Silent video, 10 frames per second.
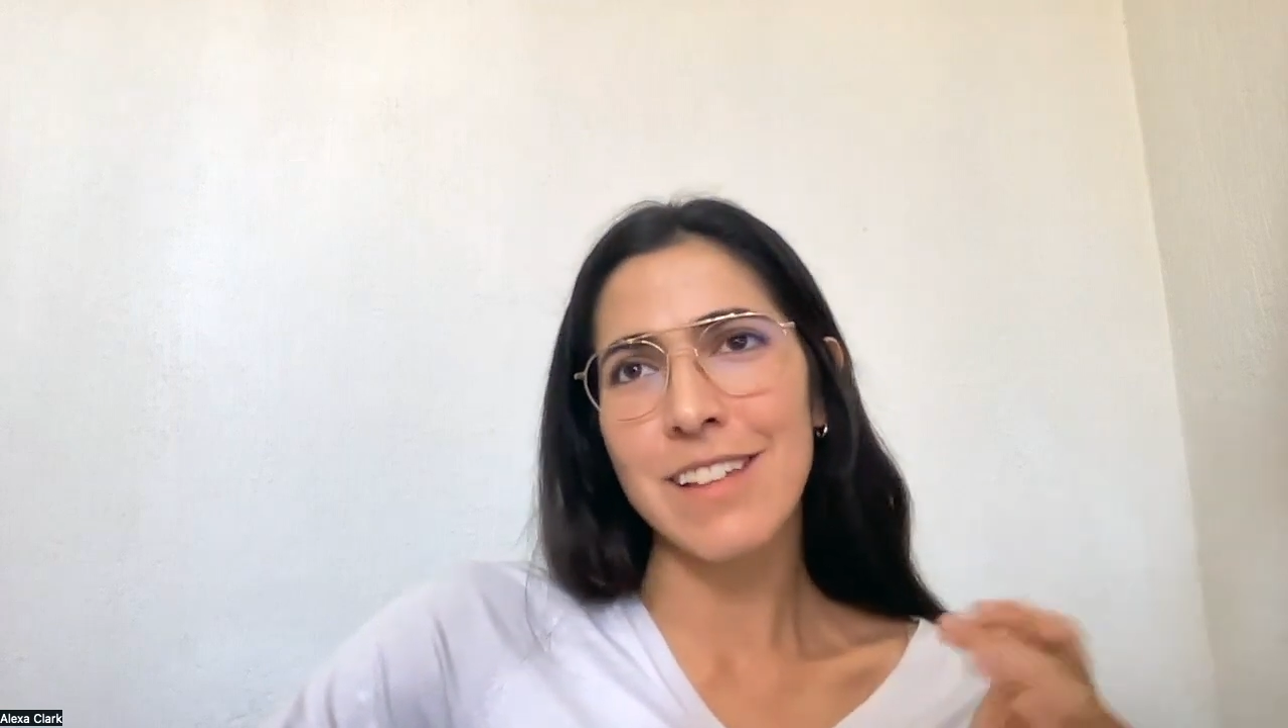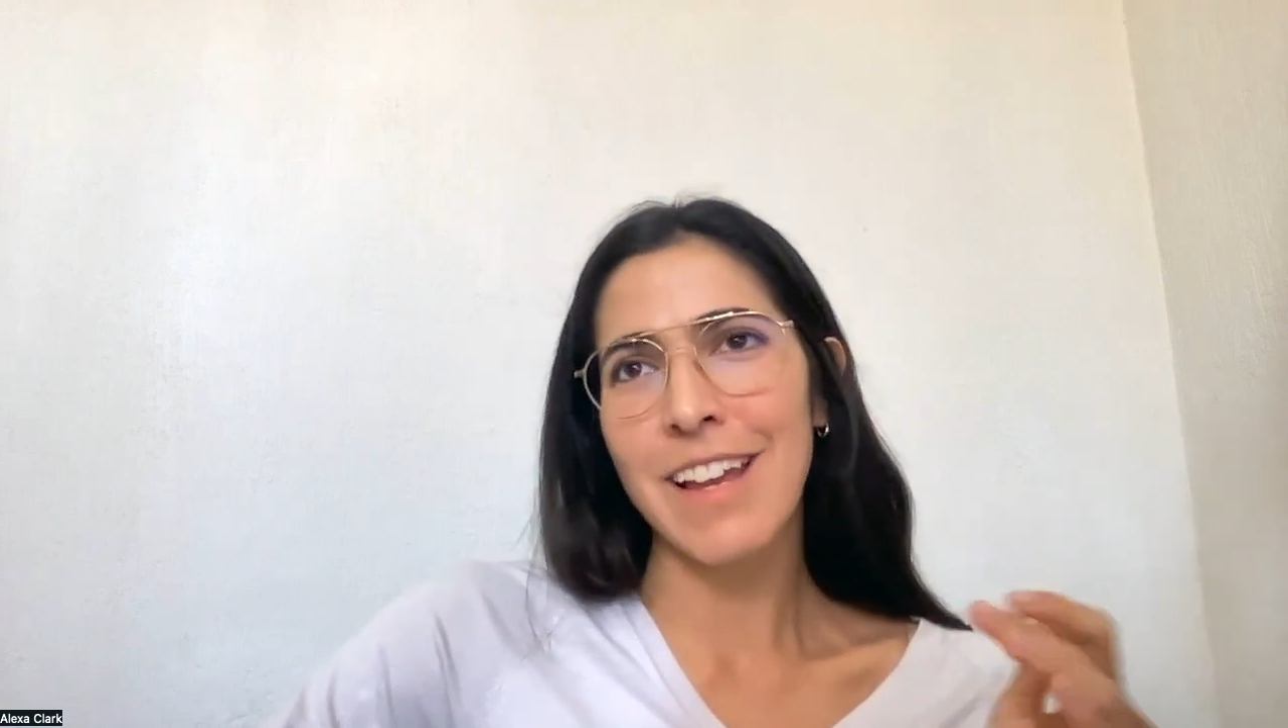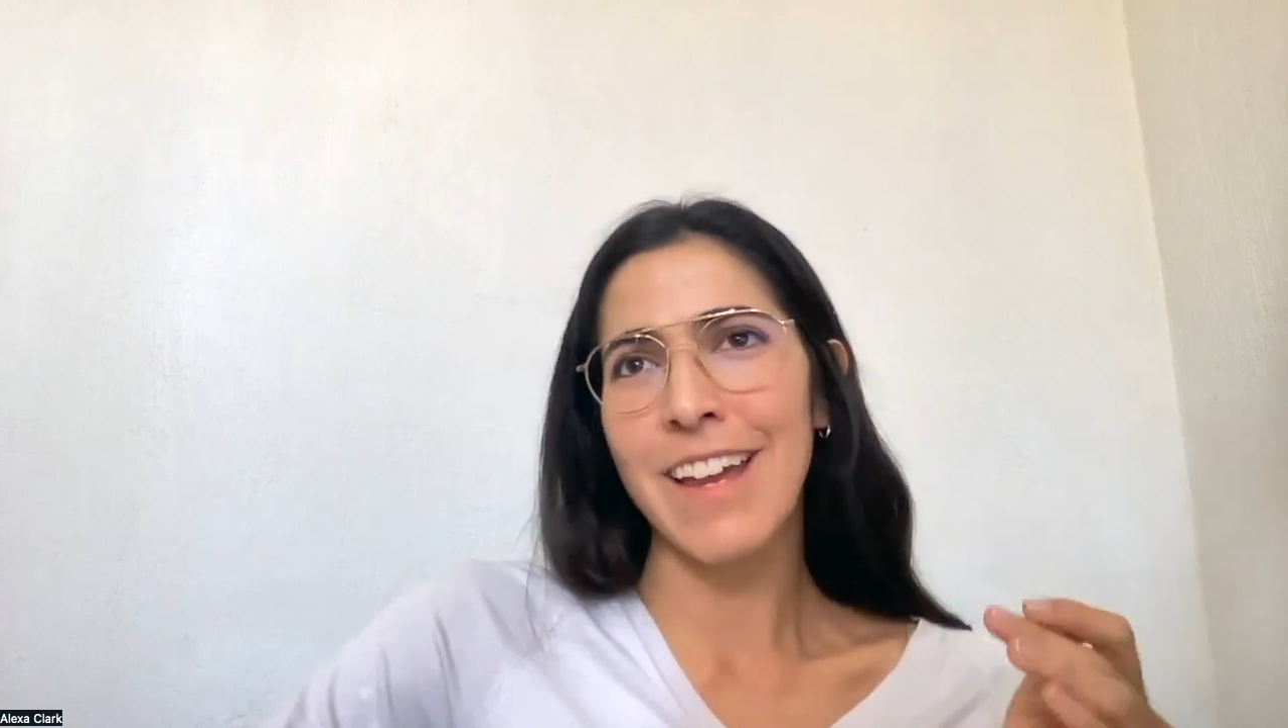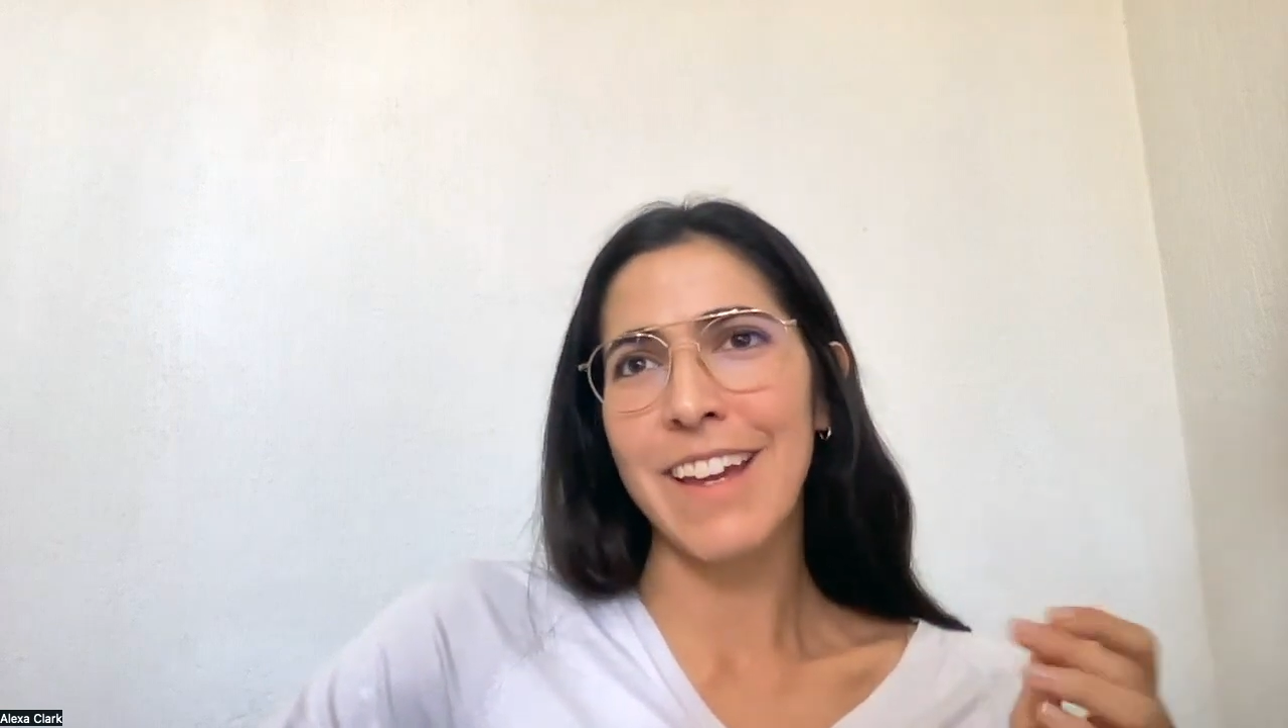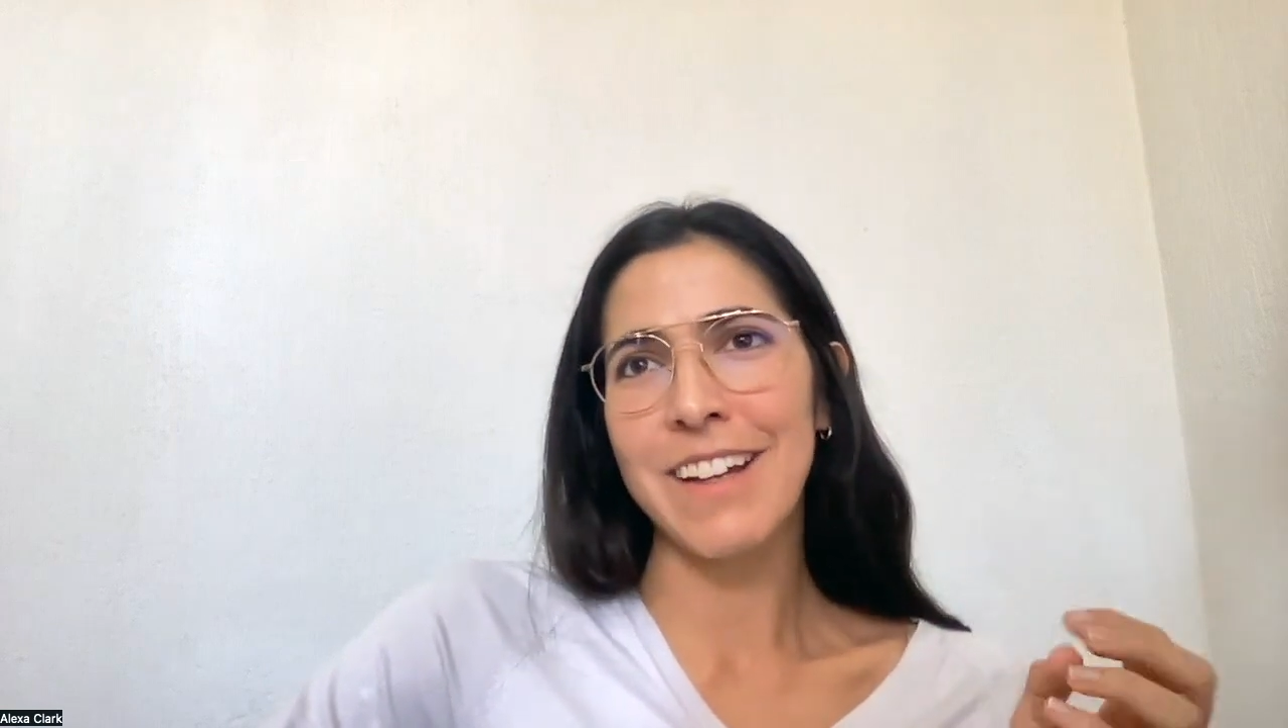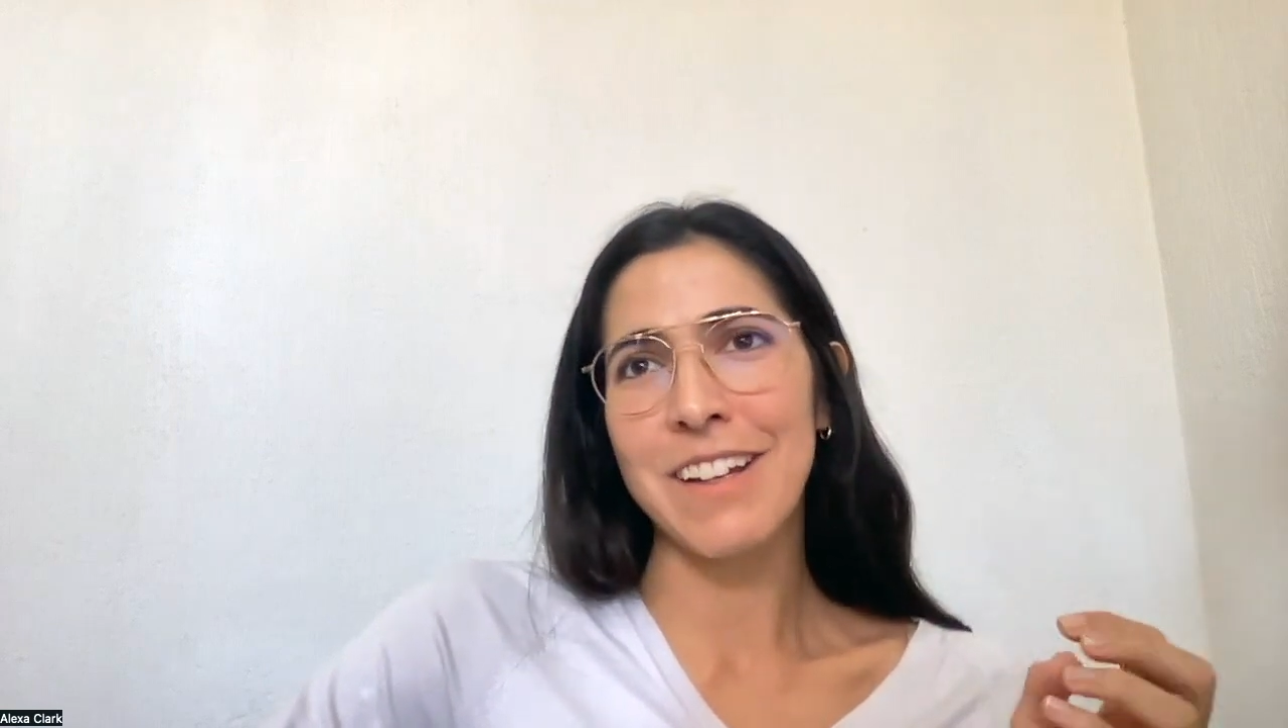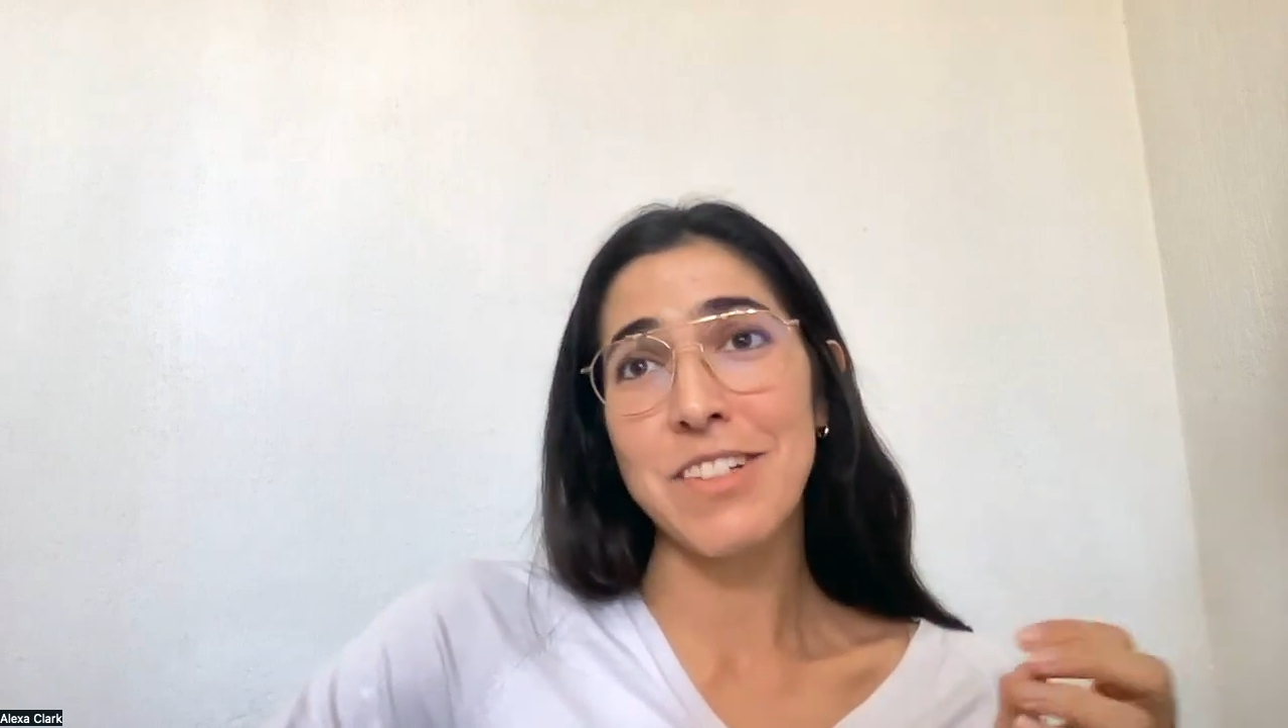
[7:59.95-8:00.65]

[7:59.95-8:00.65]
like